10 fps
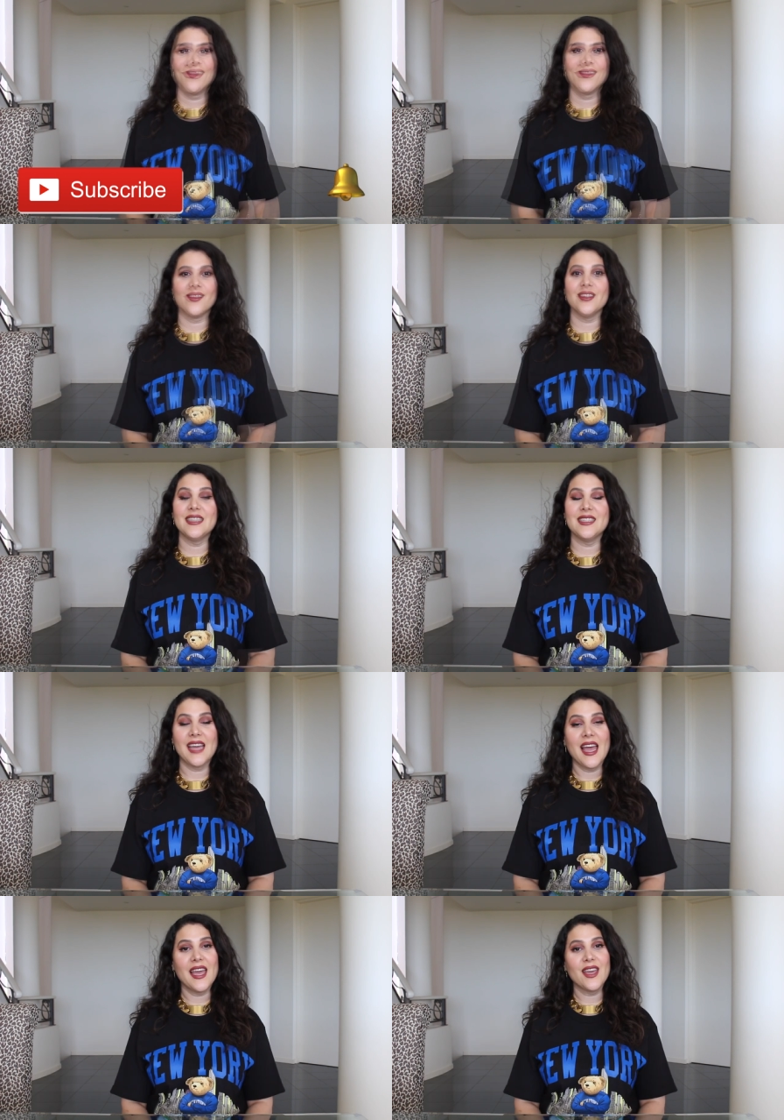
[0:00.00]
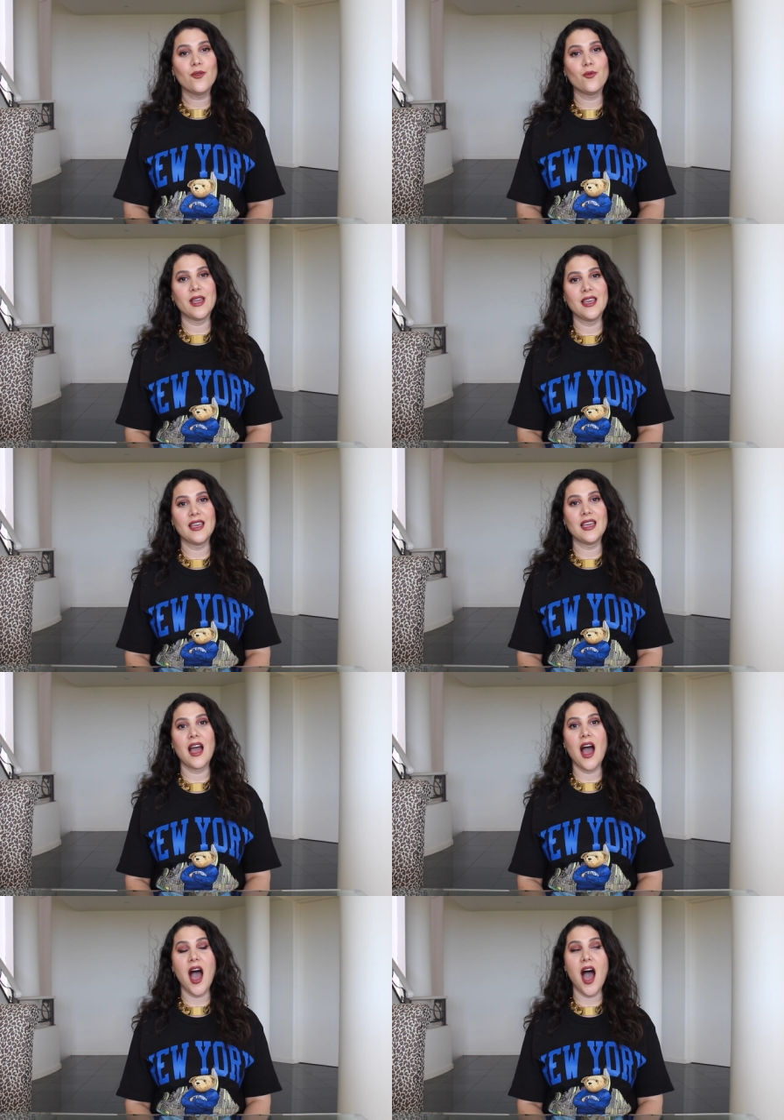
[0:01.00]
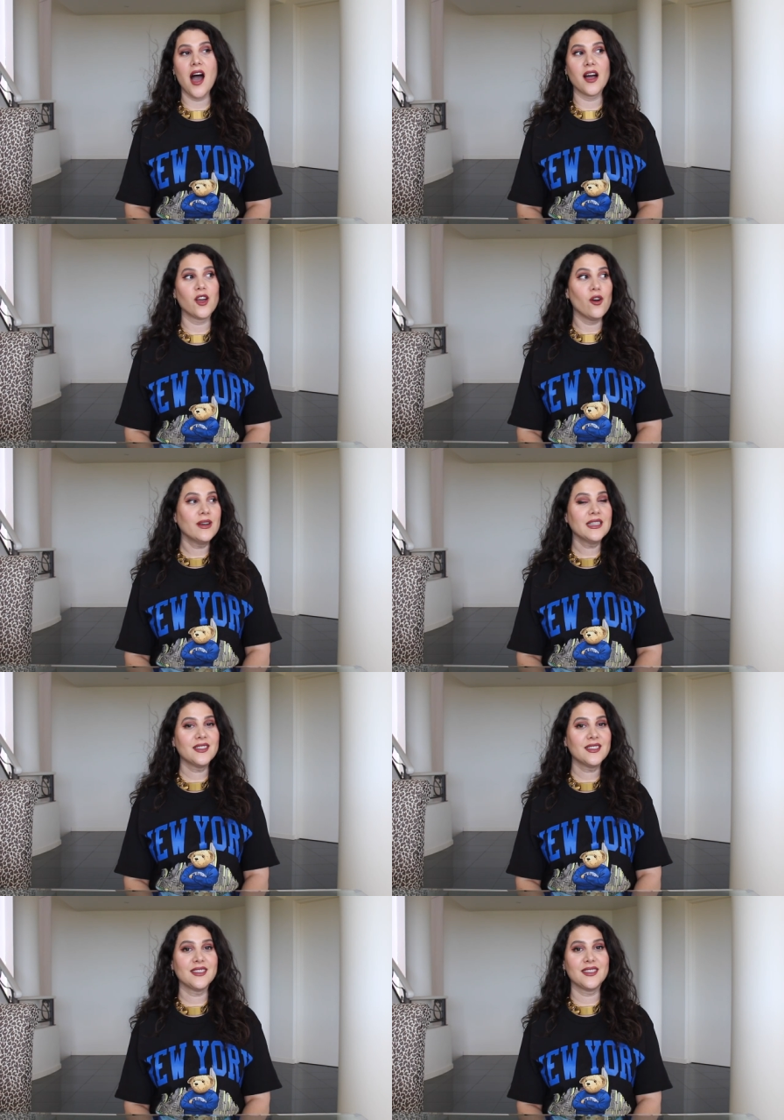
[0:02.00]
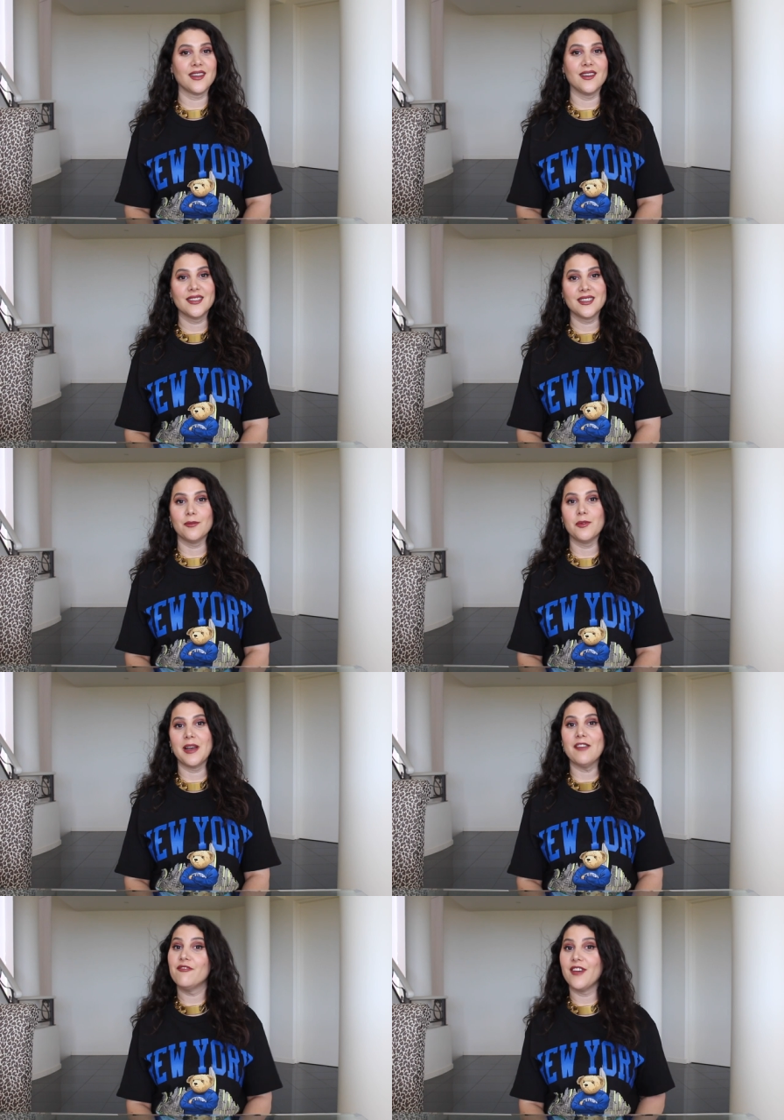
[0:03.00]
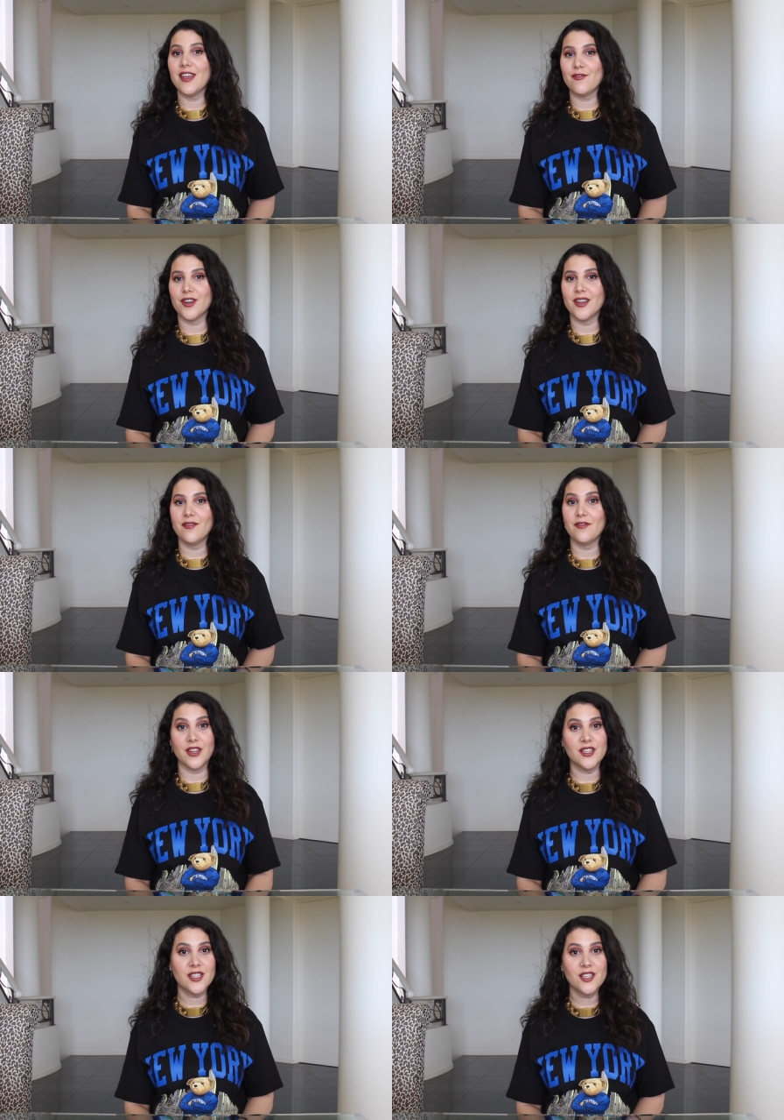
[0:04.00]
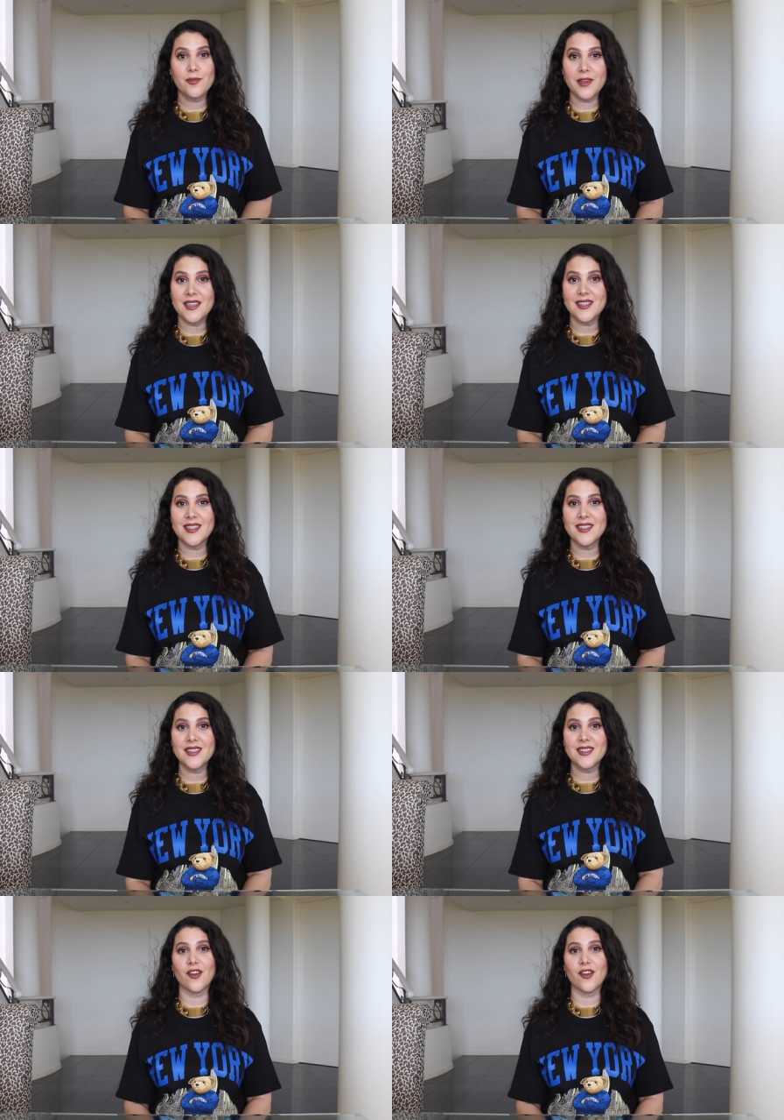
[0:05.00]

So today we are going to discuss some of my favorite vintage pieces.